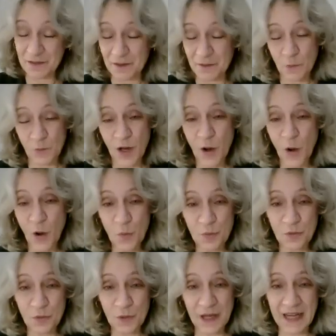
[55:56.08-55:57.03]
we
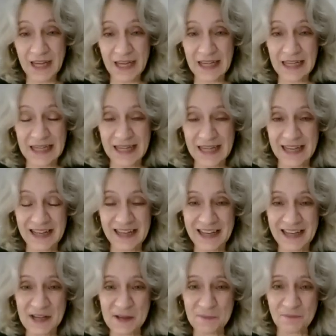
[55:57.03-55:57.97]
hope we can
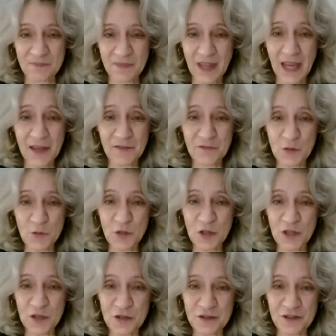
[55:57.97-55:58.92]
have you
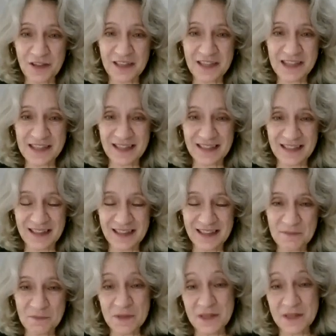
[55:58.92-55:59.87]
here in
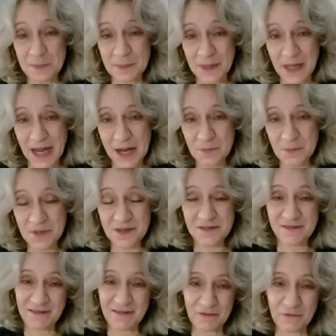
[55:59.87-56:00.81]
Italy
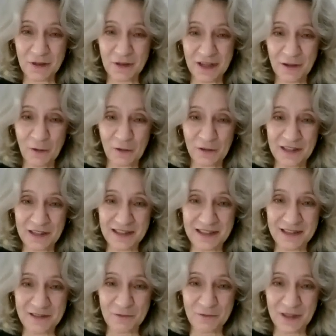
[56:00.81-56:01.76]
sometimes when
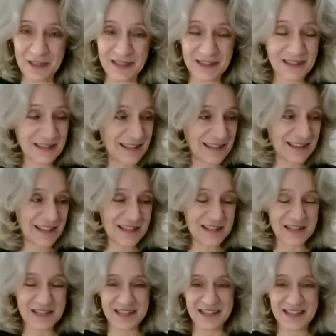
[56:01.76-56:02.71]

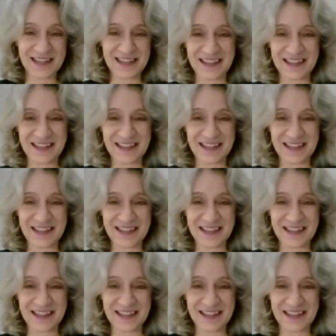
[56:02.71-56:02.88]
this